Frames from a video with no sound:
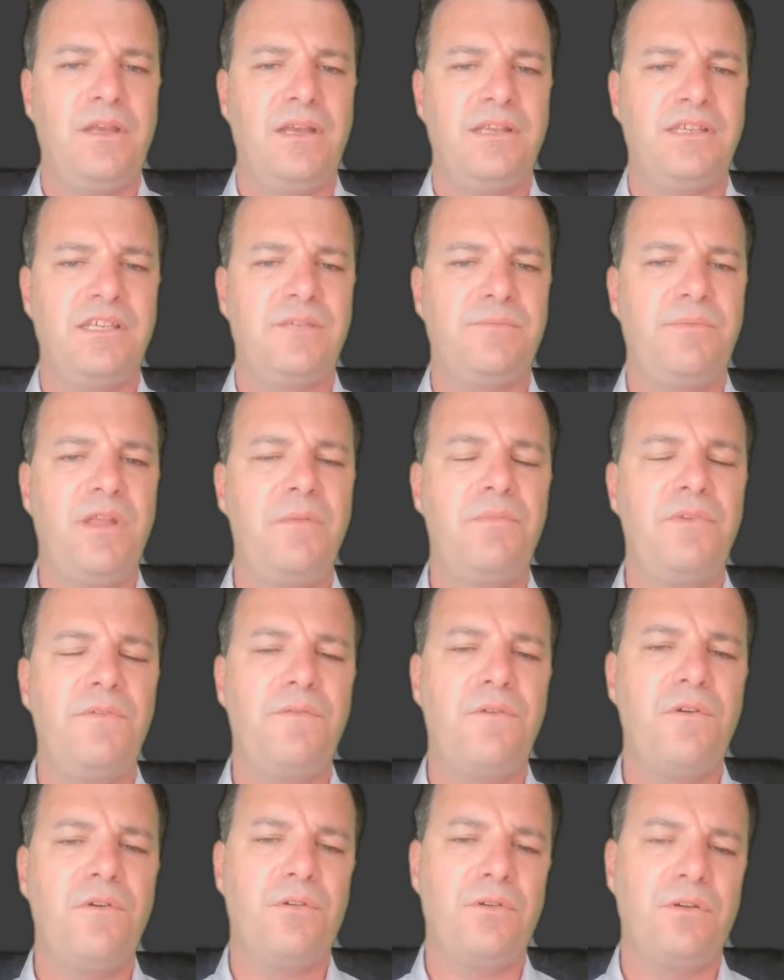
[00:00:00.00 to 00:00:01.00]
As explained
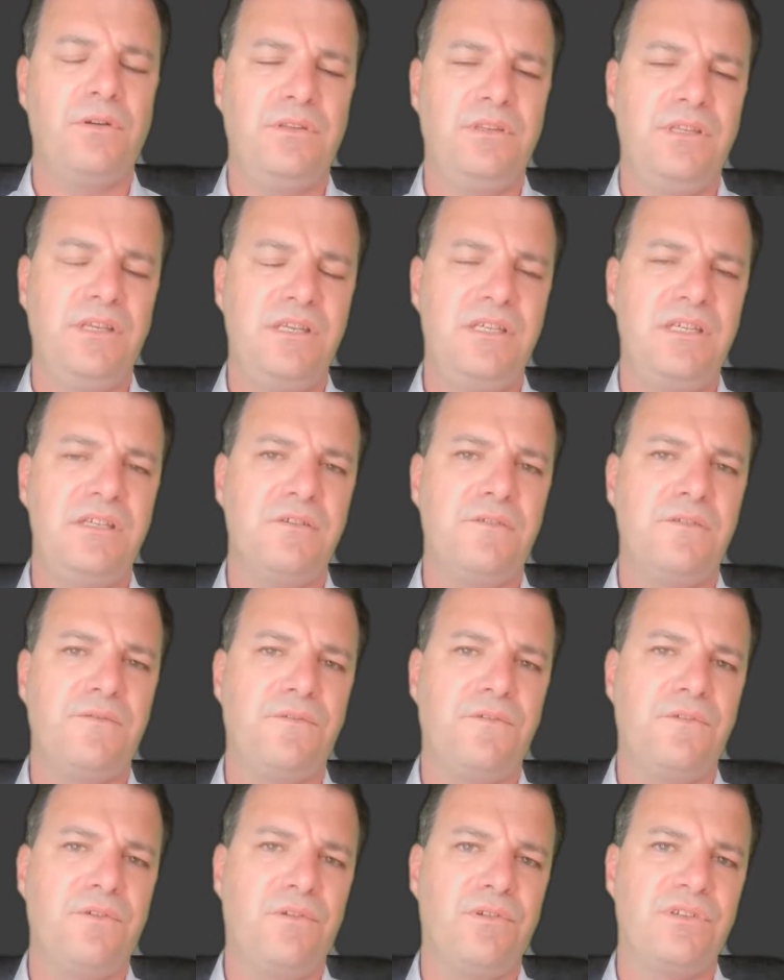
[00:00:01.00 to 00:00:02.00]
before, this is
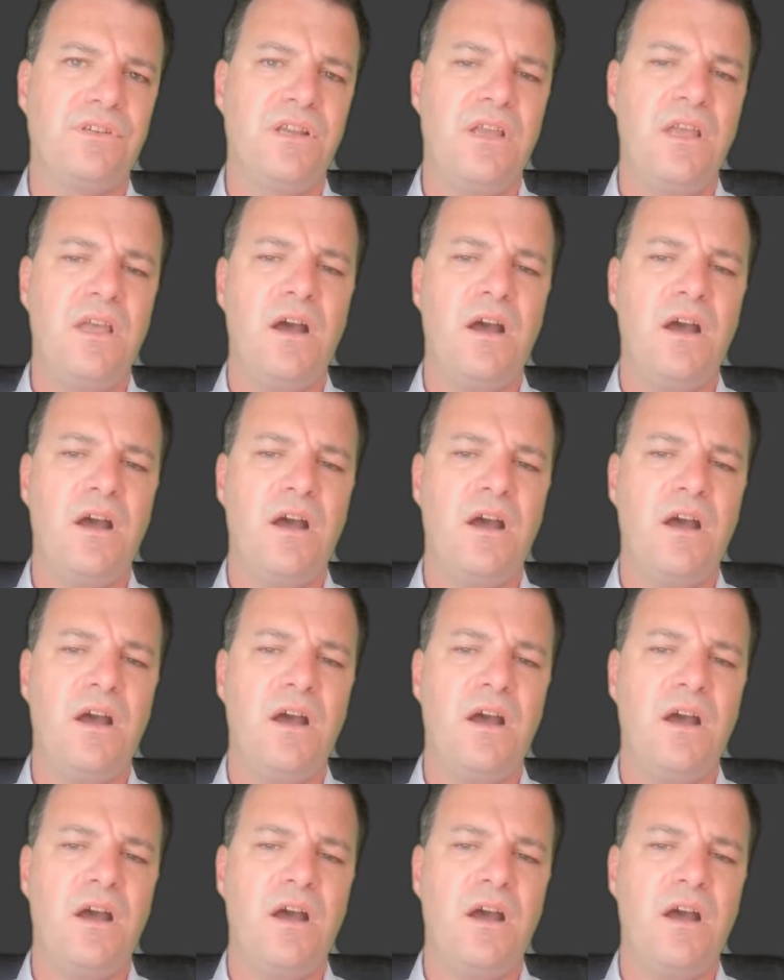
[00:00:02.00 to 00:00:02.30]
of course